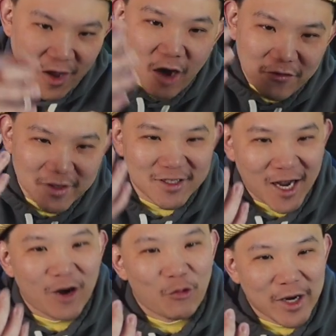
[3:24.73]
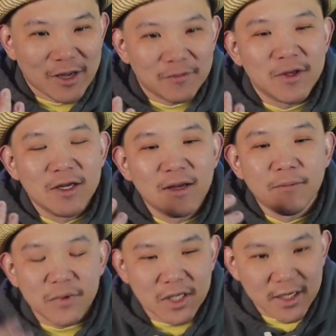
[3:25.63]
off an entire ring
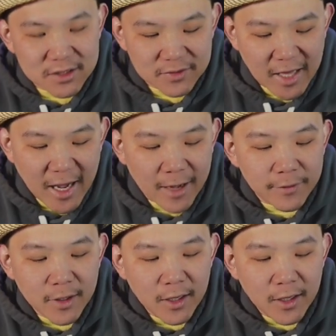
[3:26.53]
because of that.